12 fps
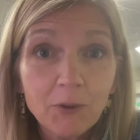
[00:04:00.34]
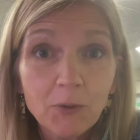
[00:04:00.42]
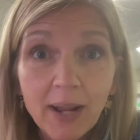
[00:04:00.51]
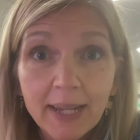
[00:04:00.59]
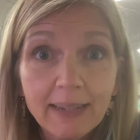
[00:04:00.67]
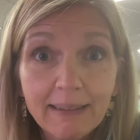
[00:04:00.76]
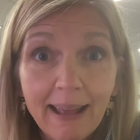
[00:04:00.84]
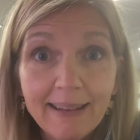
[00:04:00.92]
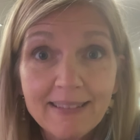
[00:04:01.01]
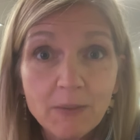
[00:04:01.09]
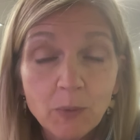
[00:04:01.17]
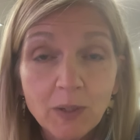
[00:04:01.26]

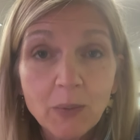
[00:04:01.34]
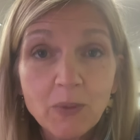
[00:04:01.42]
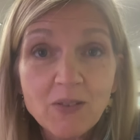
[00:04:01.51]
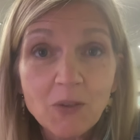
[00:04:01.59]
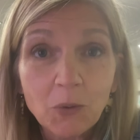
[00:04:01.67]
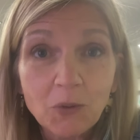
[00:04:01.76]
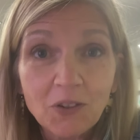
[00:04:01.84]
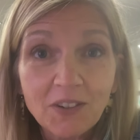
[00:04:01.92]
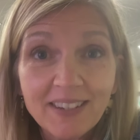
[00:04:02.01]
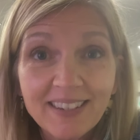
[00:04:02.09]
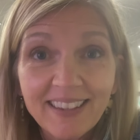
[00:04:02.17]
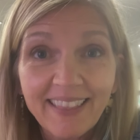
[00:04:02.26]
recognize him when he was so
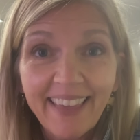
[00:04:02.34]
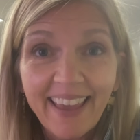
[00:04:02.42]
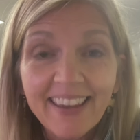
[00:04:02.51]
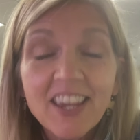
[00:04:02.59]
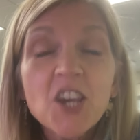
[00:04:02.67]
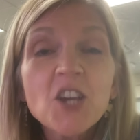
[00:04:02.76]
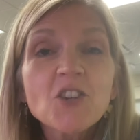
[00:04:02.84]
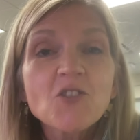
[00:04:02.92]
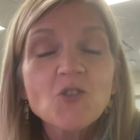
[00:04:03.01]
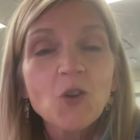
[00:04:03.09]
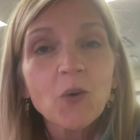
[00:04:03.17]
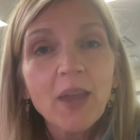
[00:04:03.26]
dirty, did they?
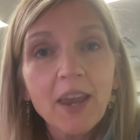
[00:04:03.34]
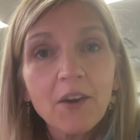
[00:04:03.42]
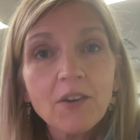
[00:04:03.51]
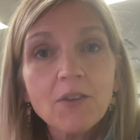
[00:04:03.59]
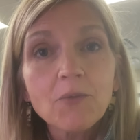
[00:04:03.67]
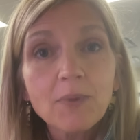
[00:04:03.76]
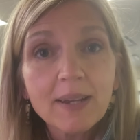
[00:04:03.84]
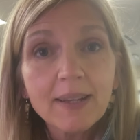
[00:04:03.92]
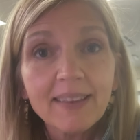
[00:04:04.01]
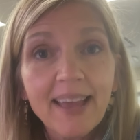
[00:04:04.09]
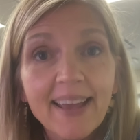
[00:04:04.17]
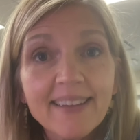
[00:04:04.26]
So Harry
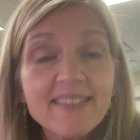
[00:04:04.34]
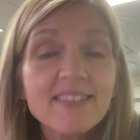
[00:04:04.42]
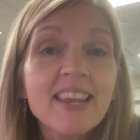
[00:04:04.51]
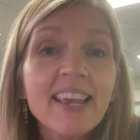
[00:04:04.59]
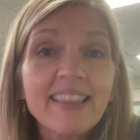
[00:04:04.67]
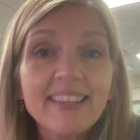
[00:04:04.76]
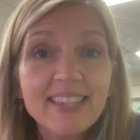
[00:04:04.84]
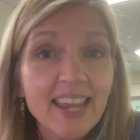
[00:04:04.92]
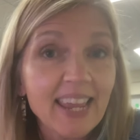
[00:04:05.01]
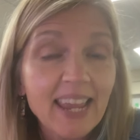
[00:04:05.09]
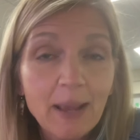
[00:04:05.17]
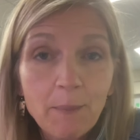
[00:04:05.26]
realized that
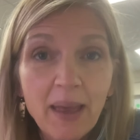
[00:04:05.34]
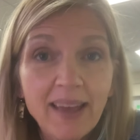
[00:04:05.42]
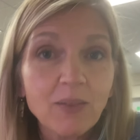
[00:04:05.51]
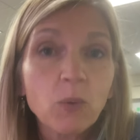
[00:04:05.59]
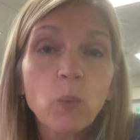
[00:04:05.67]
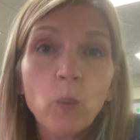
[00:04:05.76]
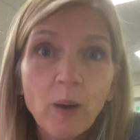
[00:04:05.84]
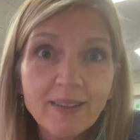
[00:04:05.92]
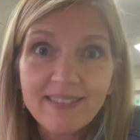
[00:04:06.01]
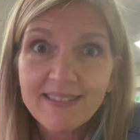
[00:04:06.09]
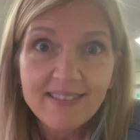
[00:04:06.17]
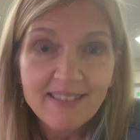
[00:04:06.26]
taking a bath
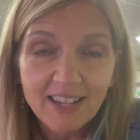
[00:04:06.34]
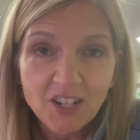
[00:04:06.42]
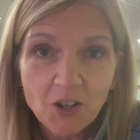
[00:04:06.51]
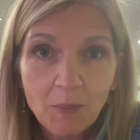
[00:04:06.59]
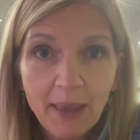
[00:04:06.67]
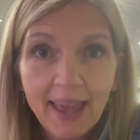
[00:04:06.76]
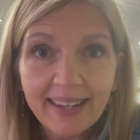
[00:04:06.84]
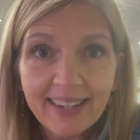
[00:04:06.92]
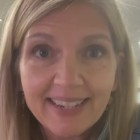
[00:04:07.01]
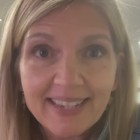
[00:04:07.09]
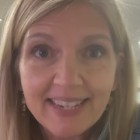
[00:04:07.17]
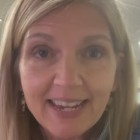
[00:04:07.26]
wasn't such a bad
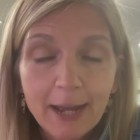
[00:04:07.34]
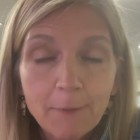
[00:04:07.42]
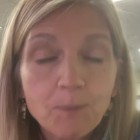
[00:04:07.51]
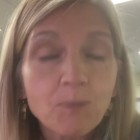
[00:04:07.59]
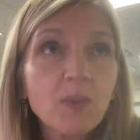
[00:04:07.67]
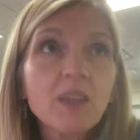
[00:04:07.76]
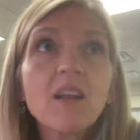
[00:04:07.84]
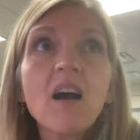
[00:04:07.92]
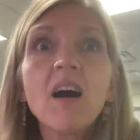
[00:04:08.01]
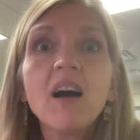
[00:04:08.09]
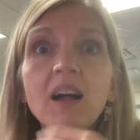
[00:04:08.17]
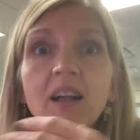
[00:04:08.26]
idea. And
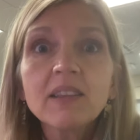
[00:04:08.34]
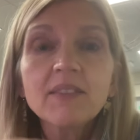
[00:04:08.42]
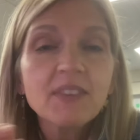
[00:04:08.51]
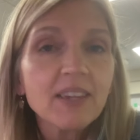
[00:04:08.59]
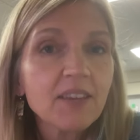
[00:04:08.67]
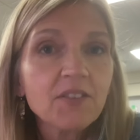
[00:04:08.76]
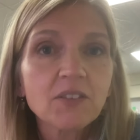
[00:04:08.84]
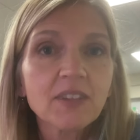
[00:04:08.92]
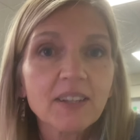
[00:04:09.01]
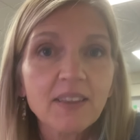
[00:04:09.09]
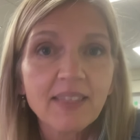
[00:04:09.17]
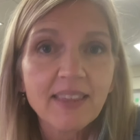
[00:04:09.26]
all of the other
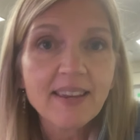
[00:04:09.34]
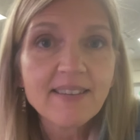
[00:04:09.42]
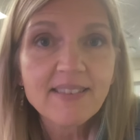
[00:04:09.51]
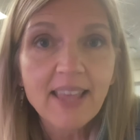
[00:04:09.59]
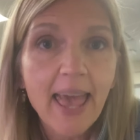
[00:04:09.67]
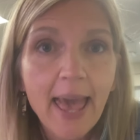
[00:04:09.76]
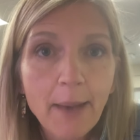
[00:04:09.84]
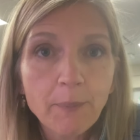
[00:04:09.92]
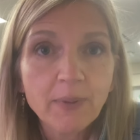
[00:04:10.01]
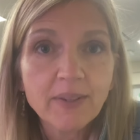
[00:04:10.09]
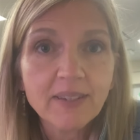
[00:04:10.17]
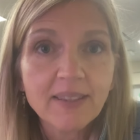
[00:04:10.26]
little things that
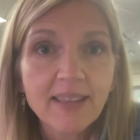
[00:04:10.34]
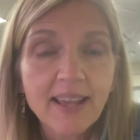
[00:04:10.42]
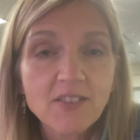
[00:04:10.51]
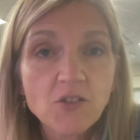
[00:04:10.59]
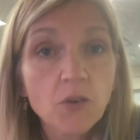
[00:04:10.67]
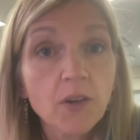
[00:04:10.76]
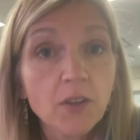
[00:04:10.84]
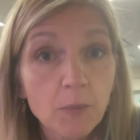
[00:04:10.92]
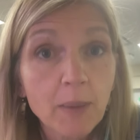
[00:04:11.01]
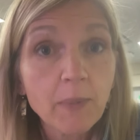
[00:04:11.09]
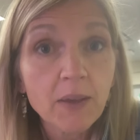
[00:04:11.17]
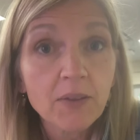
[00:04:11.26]
happened in that story, there
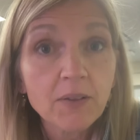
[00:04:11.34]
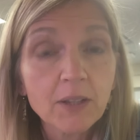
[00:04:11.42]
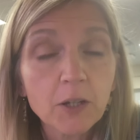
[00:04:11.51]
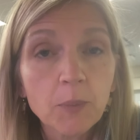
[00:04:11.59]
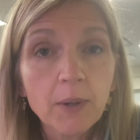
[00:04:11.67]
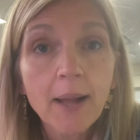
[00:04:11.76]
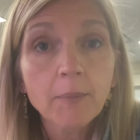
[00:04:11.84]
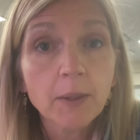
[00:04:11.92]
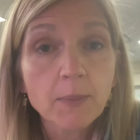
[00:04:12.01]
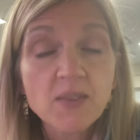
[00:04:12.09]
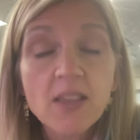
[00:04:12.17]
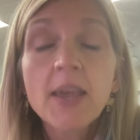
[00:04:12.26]
might be other little
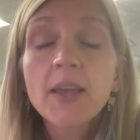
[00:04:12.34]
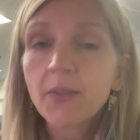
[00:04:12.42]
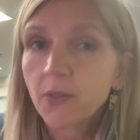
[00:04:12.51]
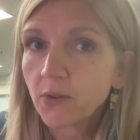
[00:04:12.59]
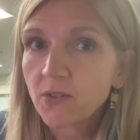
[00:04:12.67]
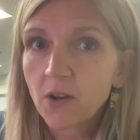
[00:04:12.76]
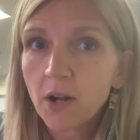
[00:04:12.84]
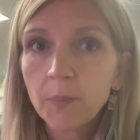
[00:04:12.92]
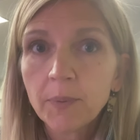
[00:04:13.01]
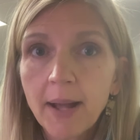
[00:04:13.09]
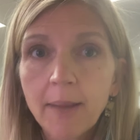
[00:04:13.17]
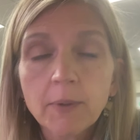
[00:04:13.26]
problems. Those are all
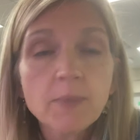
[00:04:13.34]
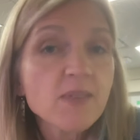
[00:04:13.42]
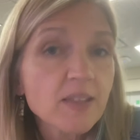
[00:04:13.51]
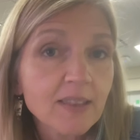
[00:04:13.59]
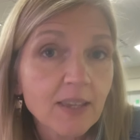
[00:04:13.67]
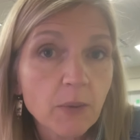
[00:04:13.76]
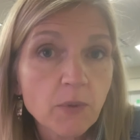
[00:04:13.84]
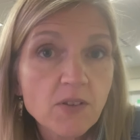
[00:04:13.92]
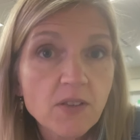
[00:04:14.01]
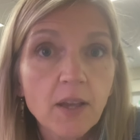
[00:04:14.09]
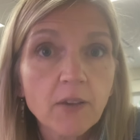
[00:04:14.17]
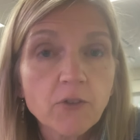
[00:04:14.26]
problems, and they were
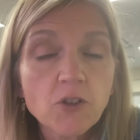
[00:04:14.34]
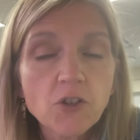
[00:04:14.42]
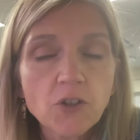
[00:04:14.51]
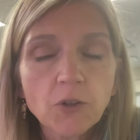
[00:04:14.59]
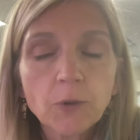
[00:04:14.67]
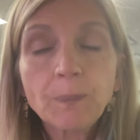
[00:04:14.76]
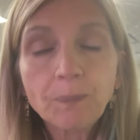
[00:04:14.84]
solved too.